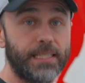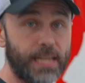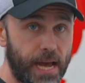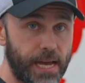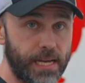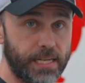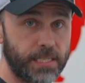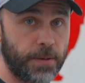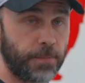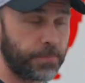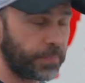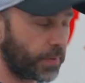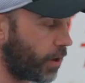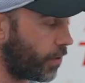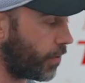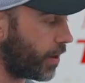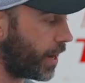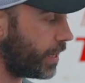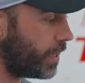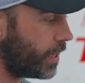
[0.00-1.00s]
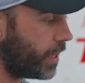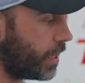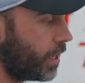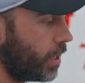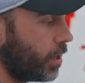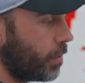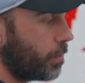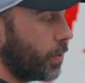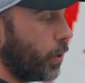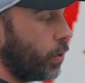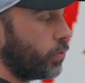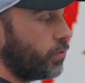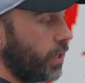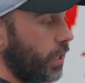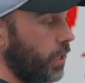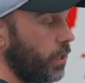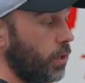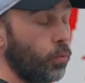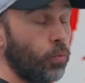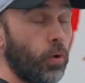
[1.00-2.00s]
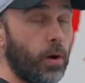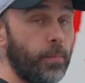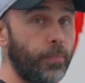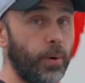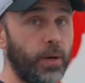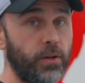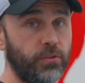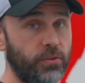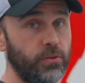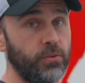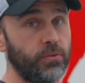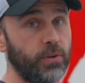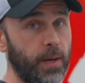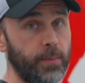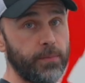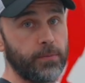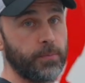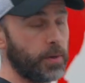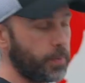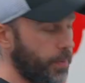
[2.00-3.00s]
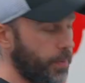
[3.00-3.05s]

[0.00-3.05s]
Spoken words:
diet. All right? Protein, 1.2 grams per